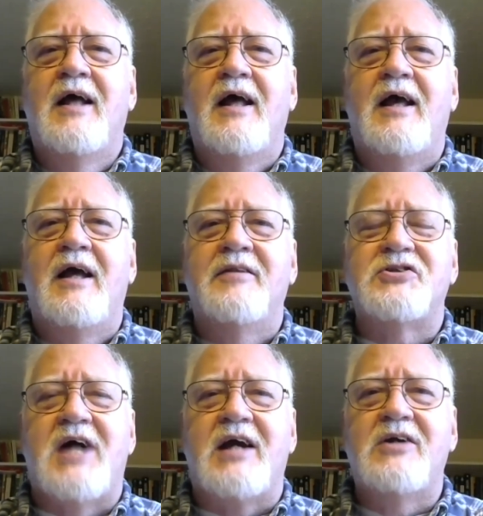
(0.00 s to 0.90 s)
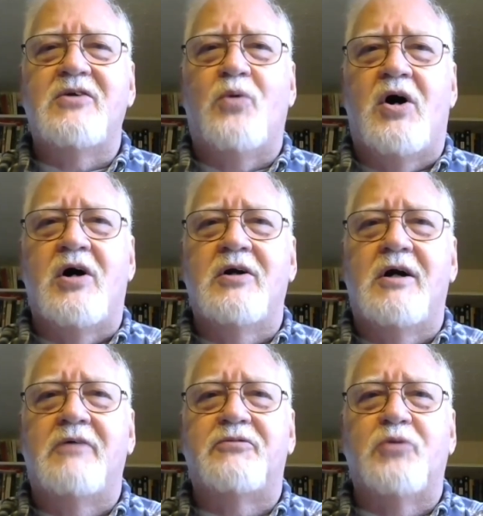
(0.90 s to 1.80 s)
in the second quarter
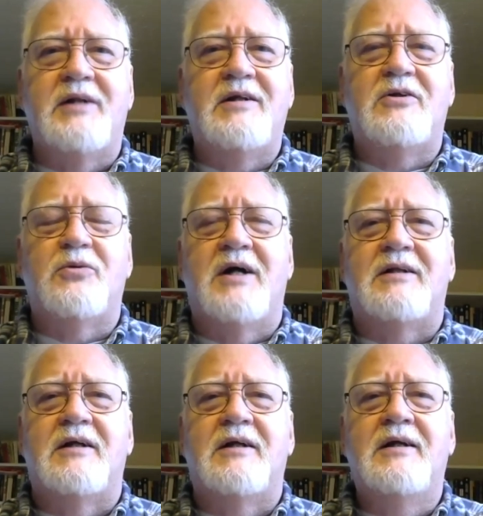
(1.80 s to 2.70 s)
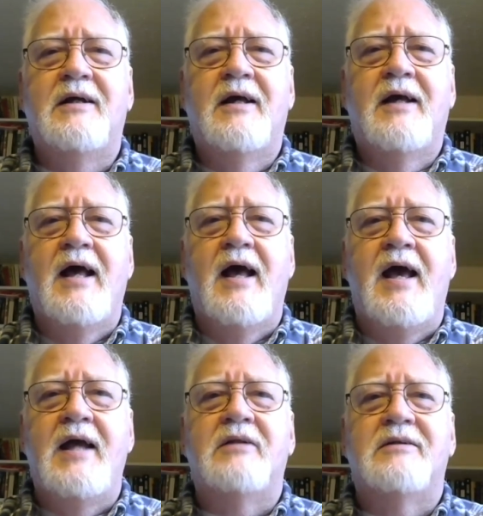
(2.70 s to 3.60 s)
of 2020,
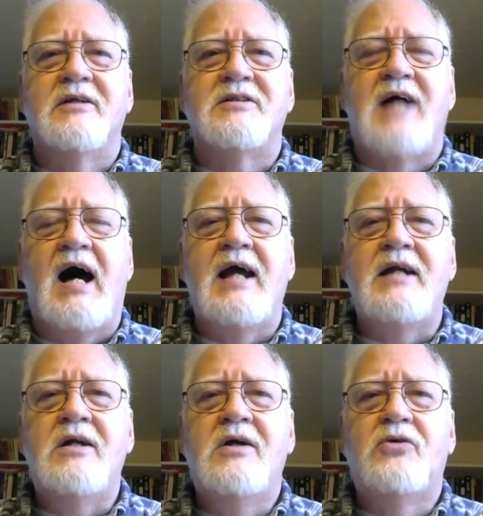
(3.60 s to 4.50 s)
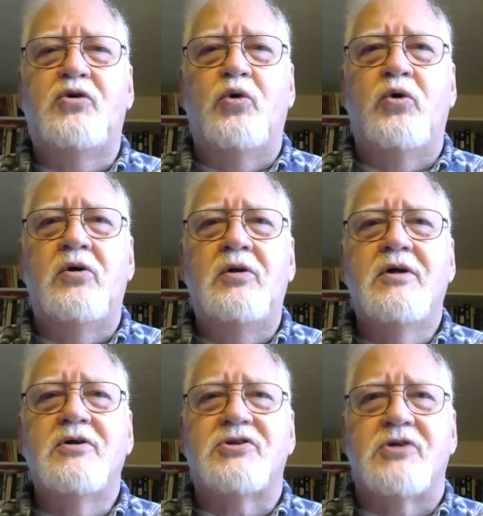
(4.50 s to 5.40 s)
a design tool
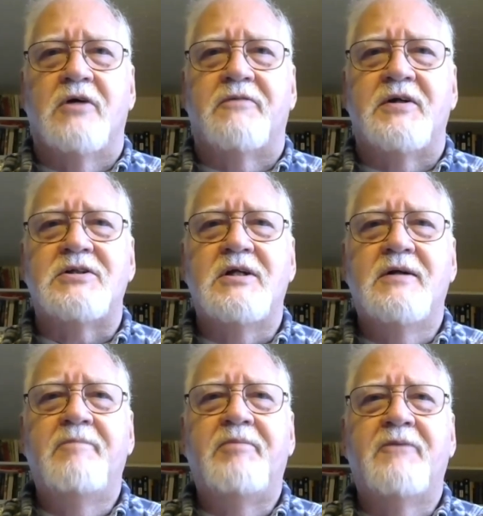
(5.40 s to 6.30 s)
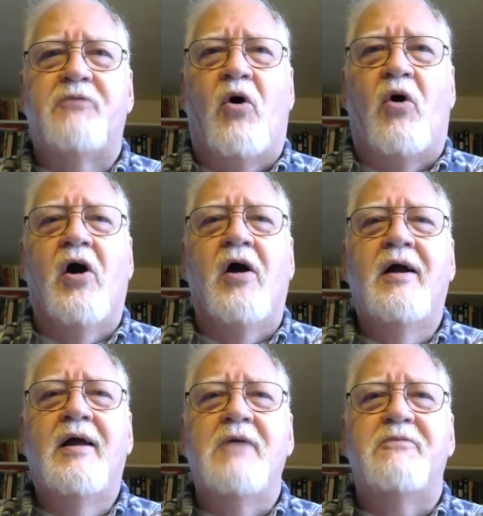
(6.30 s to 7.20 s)
service
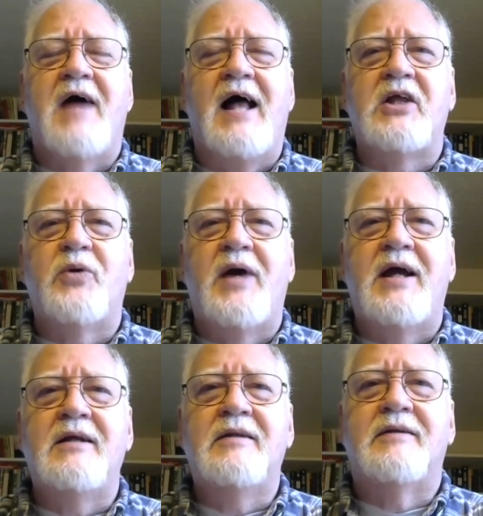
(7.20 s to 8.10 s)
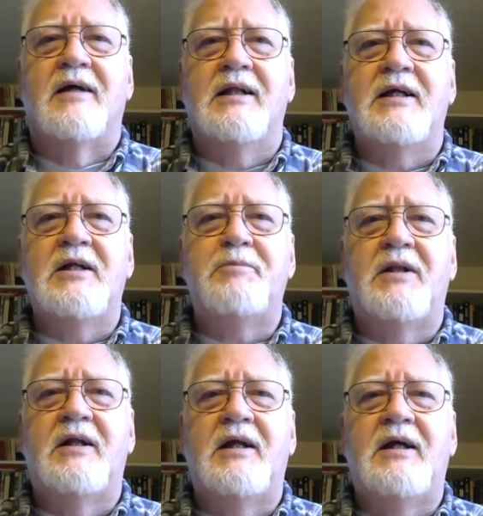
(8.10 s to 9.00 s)
for evaluating the
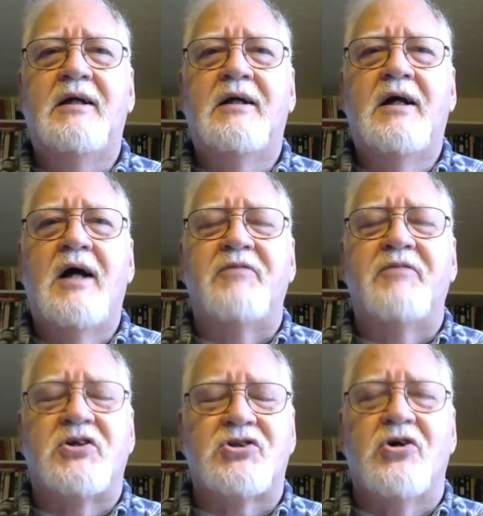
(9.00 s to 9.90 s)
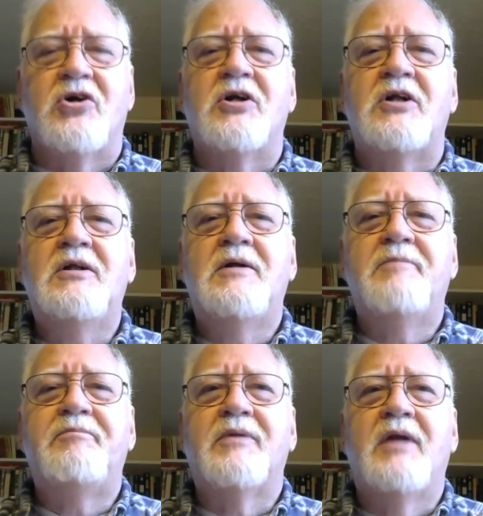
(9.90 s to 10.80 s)
cleanability of external
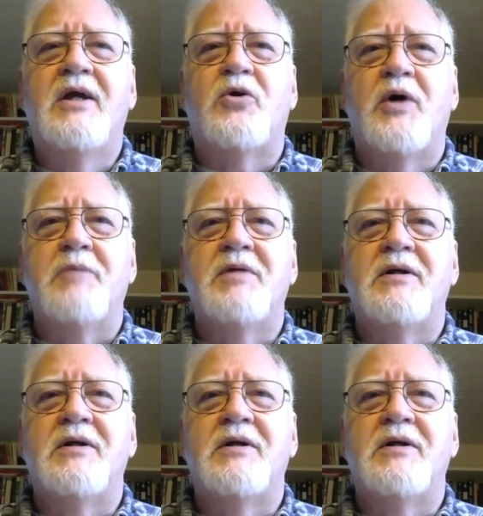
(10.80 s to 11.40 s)
equipment